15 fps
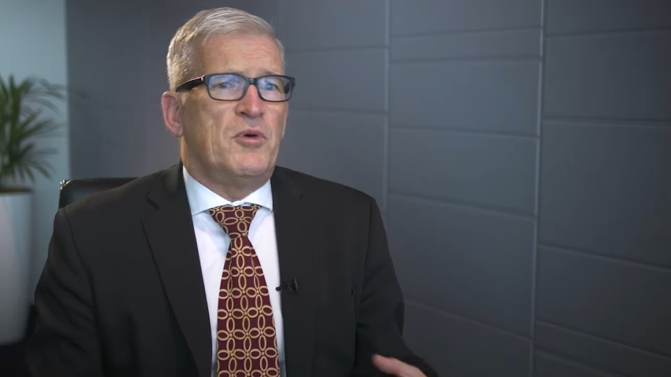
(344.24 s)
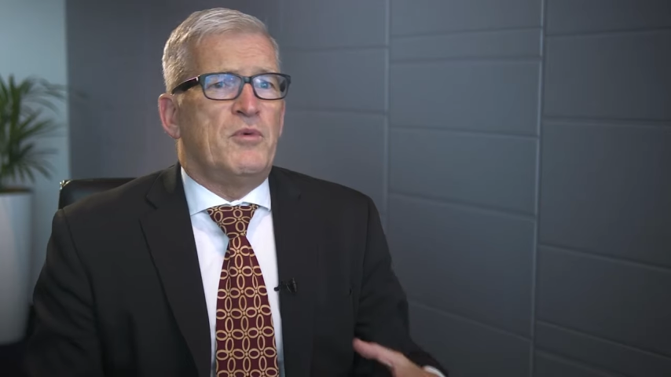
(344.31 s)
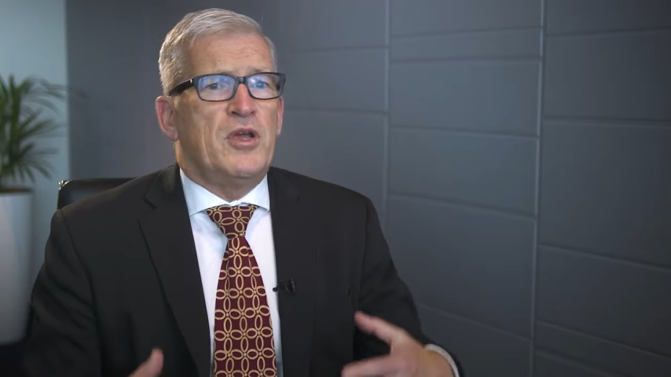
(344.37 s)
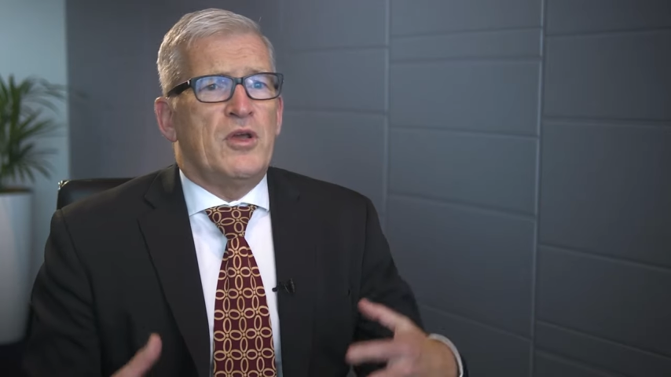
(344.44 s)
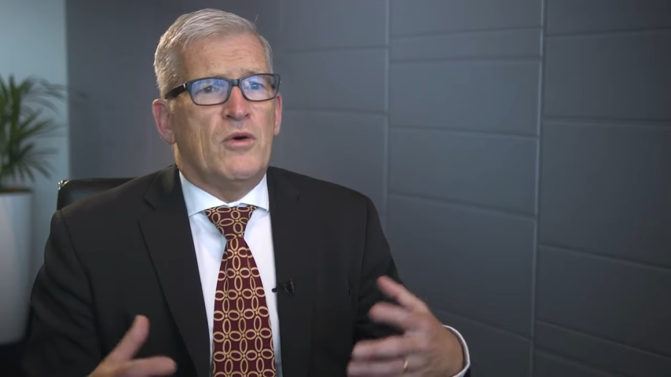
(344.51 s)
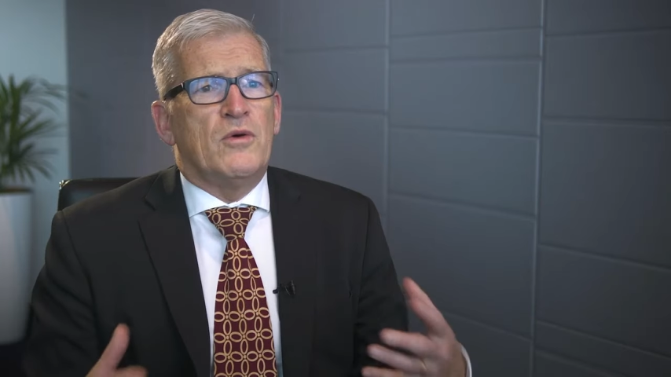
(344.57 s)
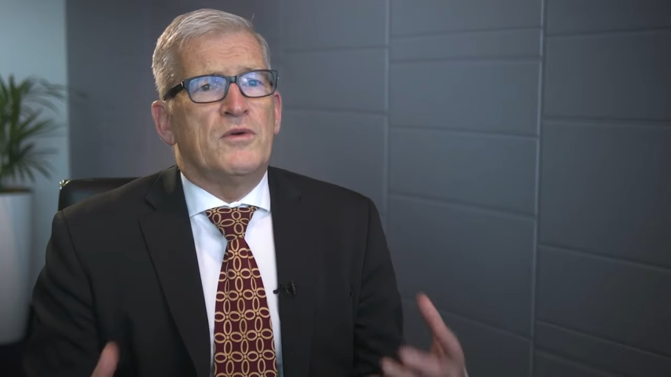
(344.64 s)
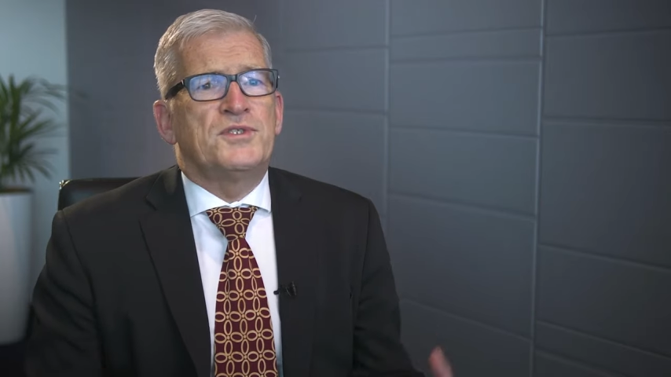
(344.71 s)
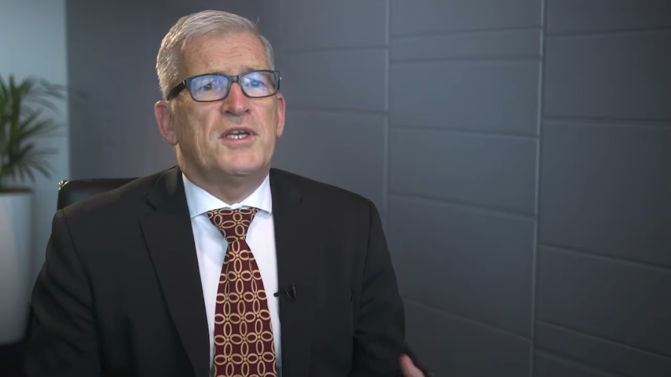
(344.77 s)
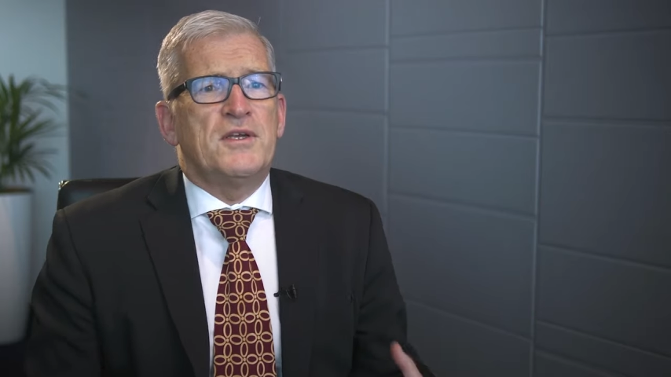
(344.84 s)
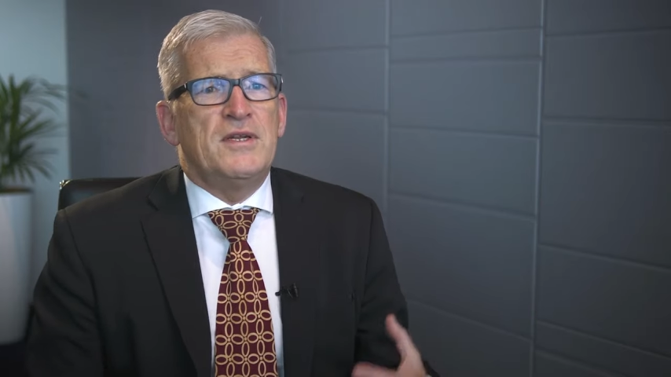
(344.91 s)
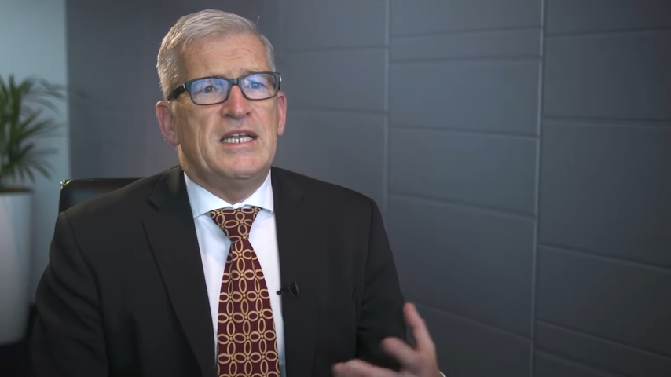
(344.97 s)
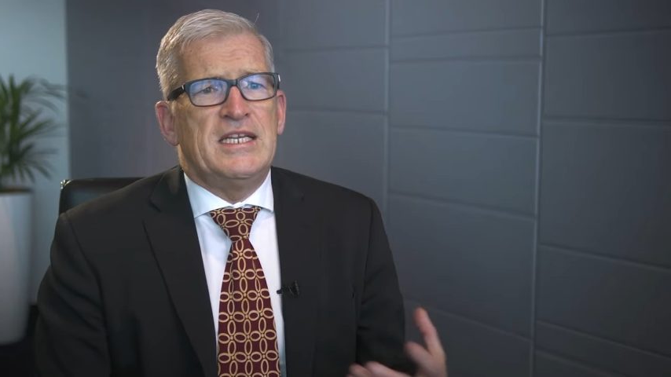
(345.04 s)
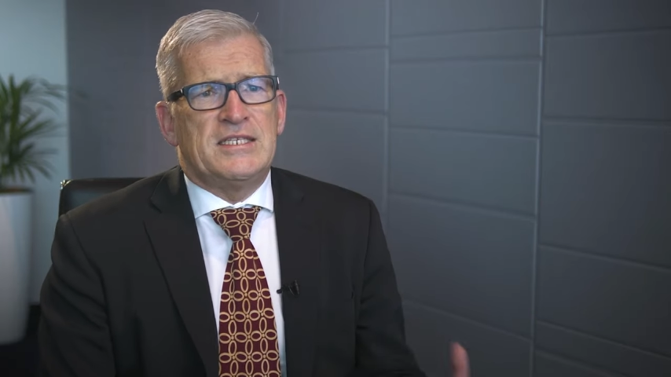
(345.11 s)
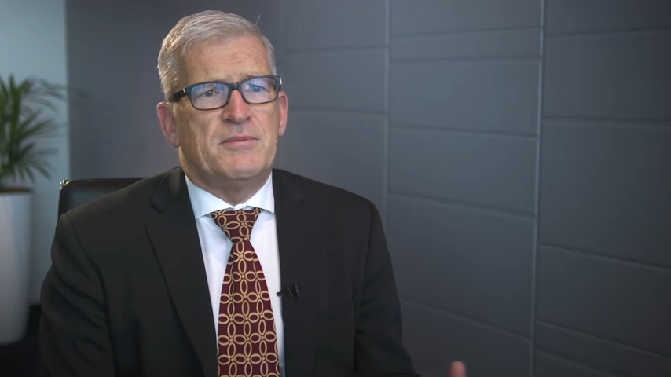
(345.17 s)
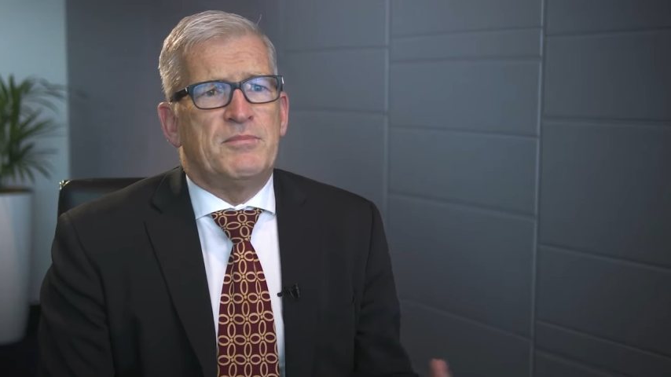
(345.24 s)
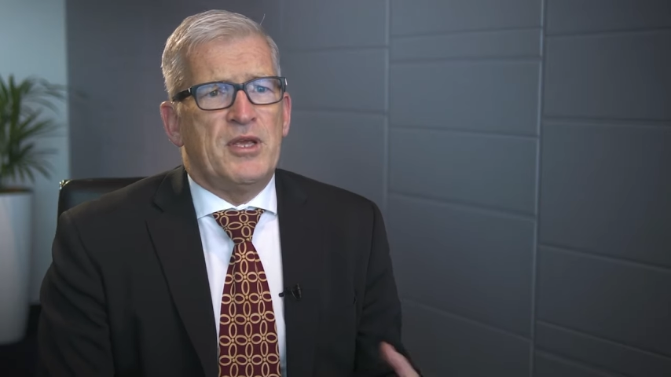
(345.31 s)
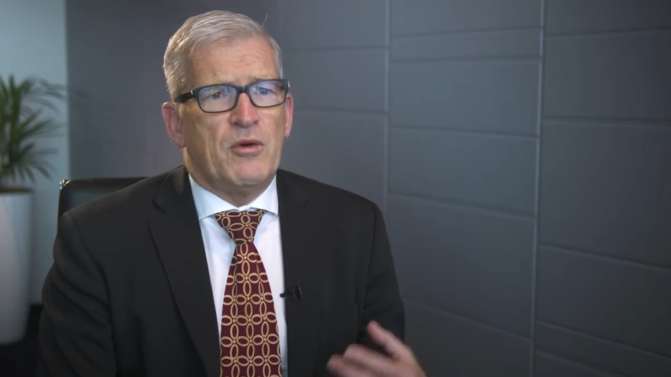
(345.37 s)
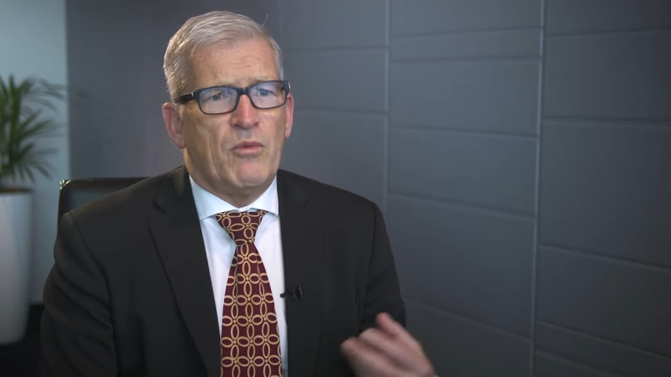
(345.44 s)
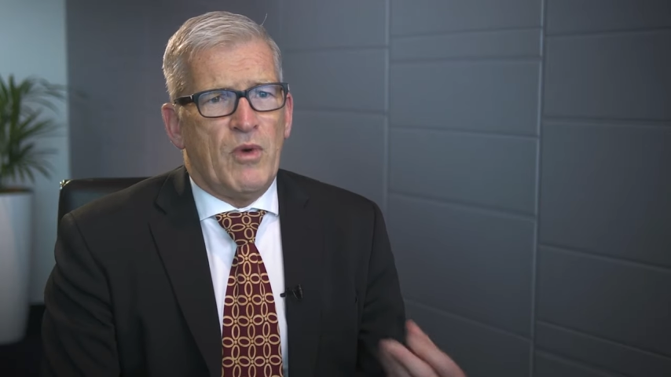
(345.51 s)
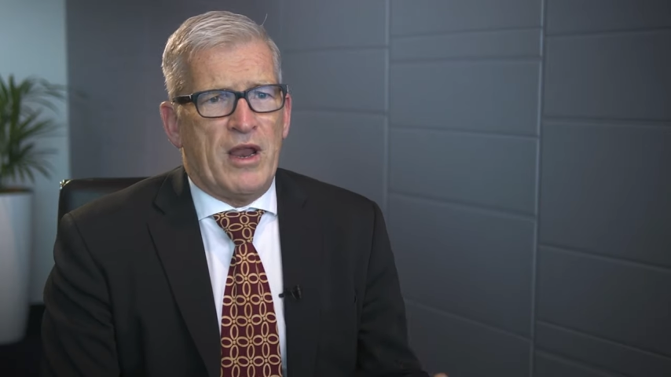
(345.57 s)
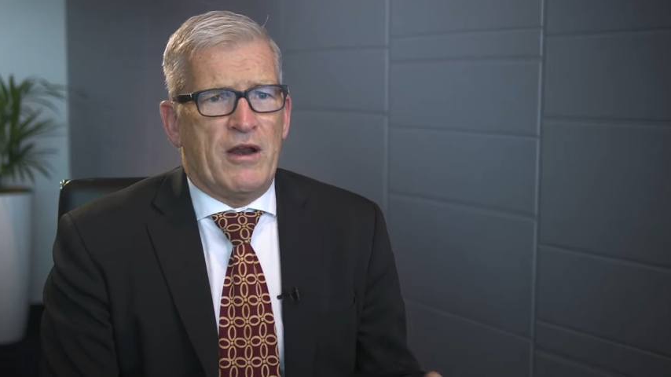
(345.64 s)
we also need to be
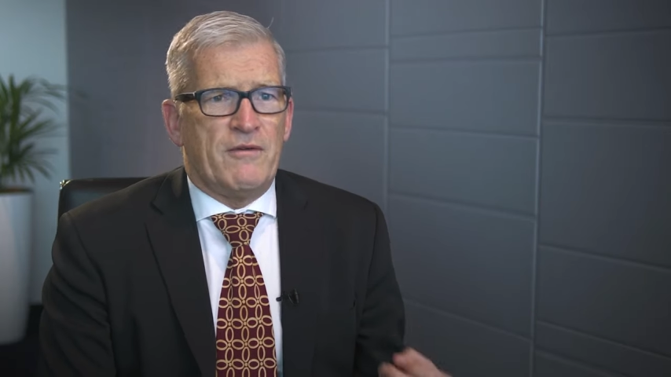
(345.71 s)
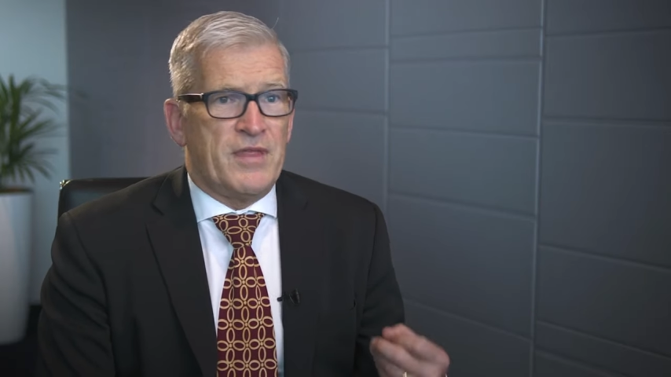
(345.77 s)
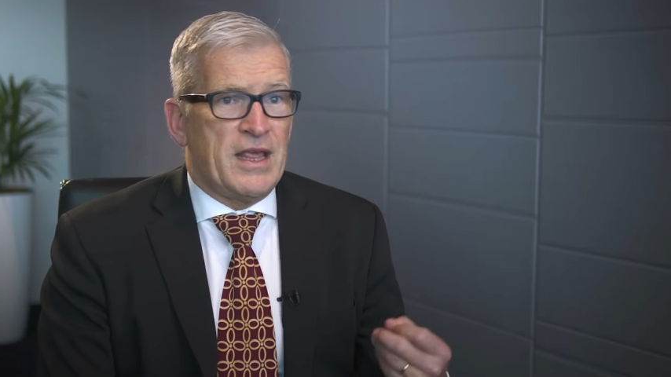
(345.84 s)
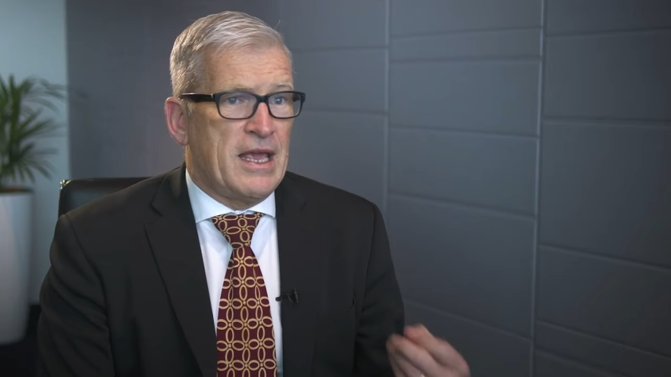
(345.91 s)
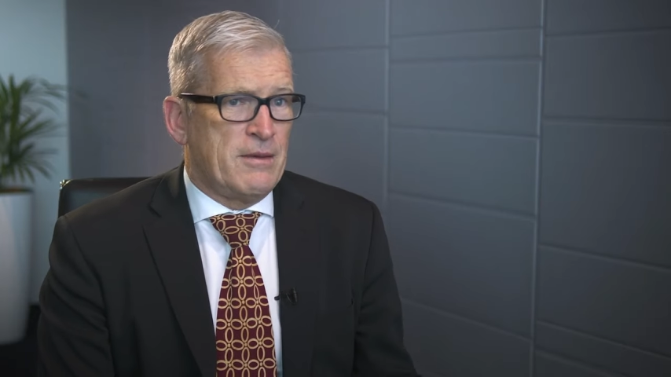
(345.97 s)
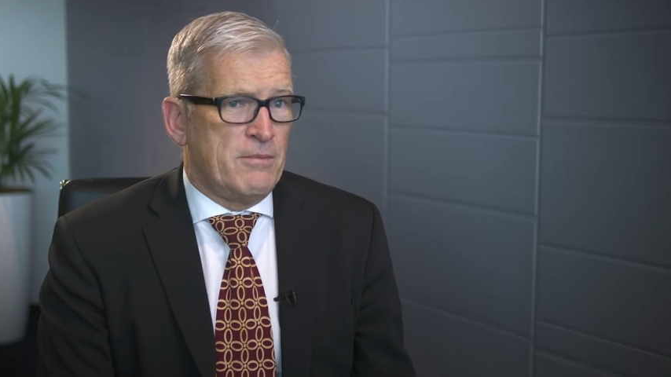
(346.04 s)
aware of the